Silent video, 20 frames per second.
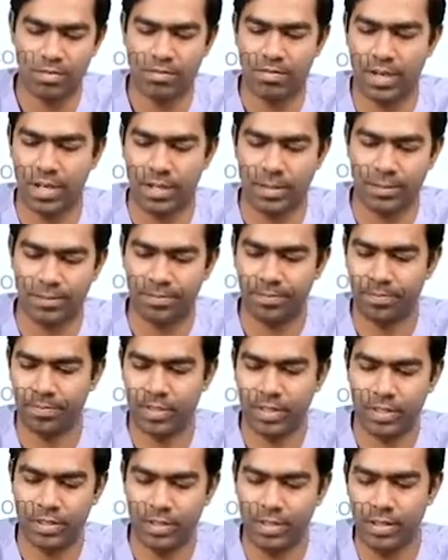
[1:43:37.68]
Fine.
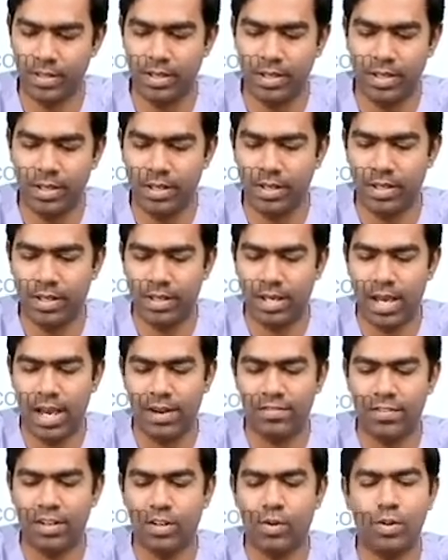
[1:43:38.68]

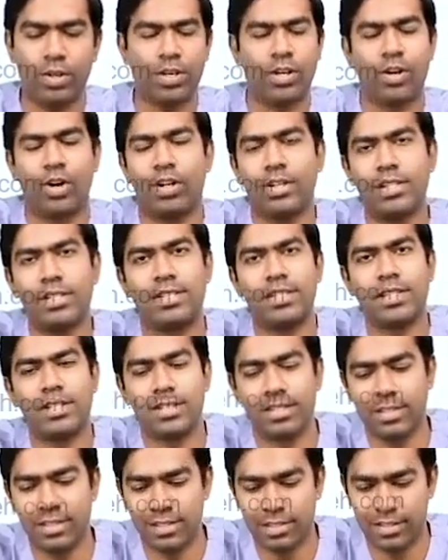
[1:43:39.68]
After knowing all these things,
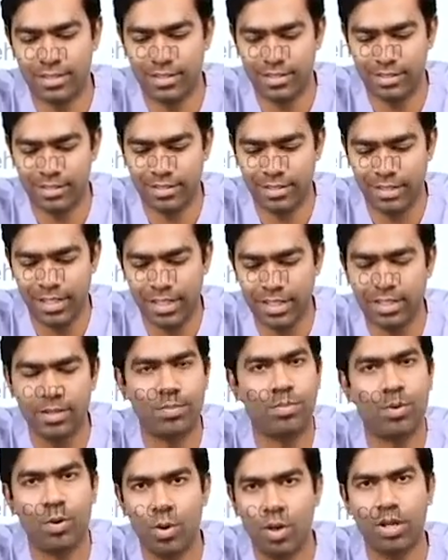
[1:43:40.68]
this is a
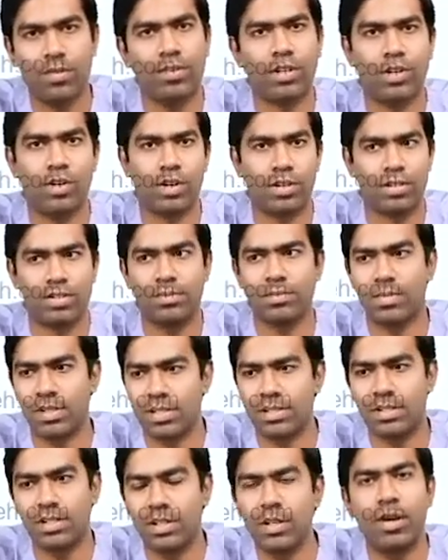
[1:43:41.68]
pro level concept, but
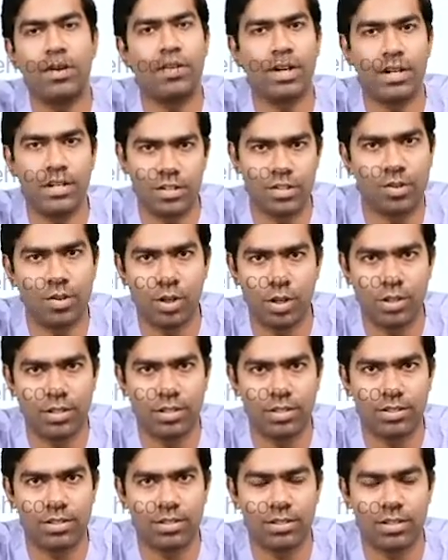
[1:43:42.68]
still you have understood all
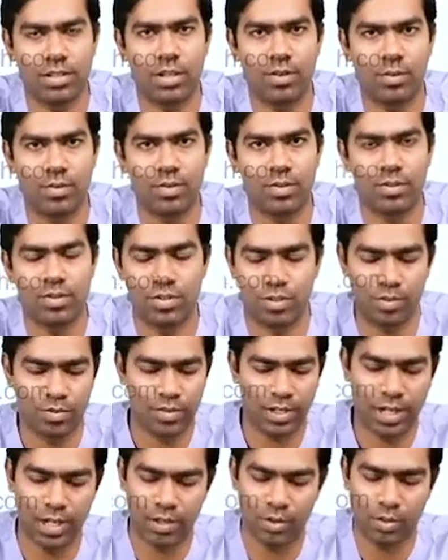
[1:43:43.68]
this now. So
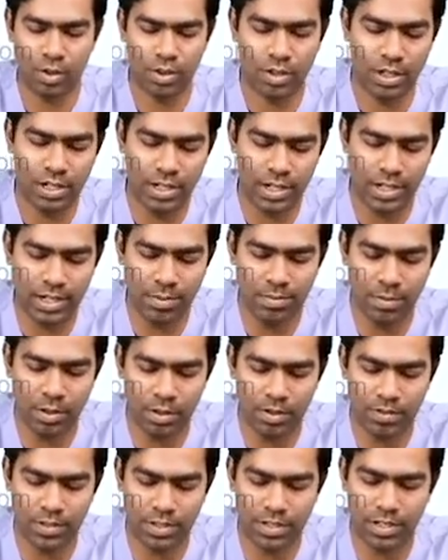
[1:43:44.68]
we can go to the treatment
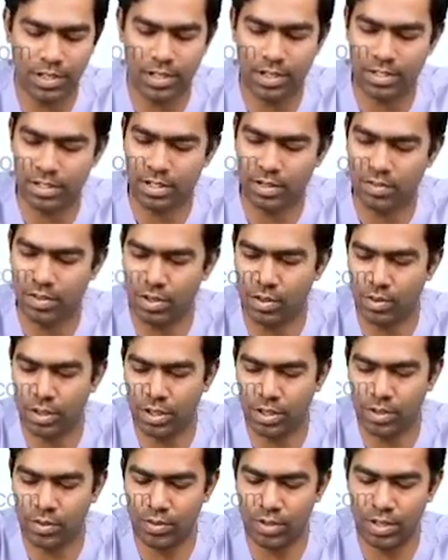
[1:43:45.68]
of SADH. How you are
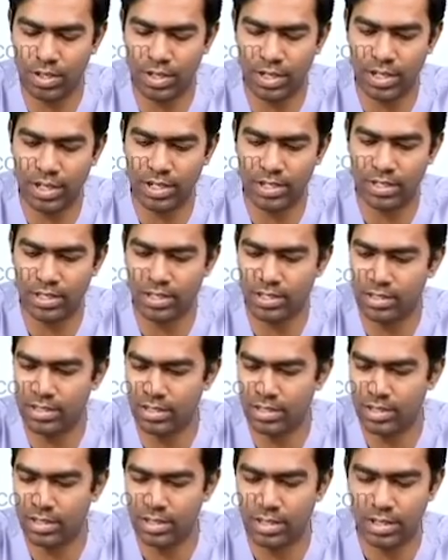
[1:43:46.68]
going to treat this
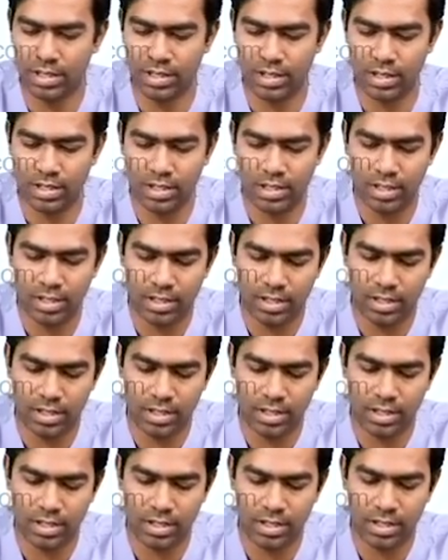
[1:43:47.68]

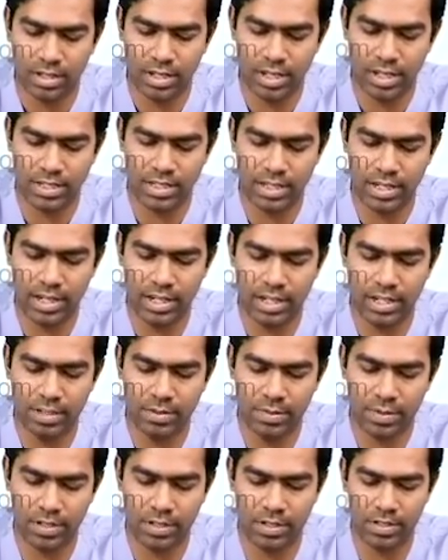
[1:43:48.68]
SADH
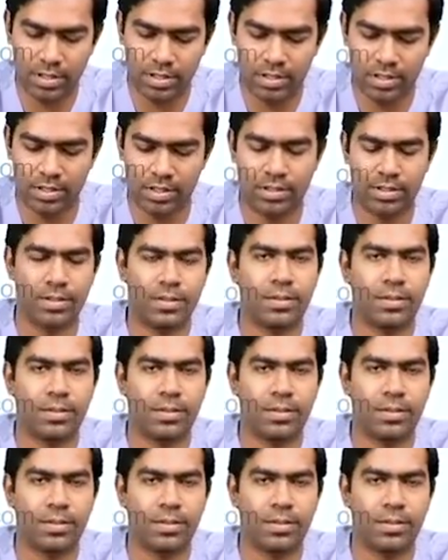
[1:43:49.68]
patients.